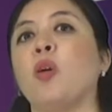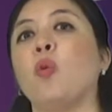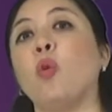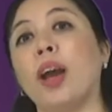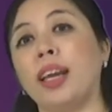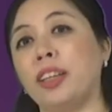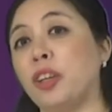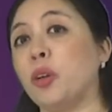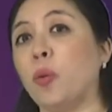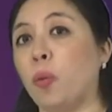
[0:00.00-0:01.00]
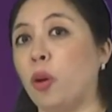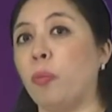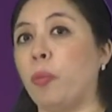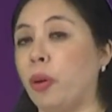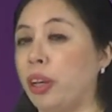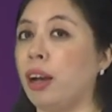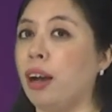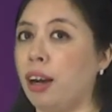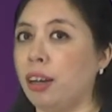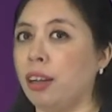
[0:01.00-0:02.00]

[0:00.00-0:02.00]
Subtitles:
Why did you work very hard?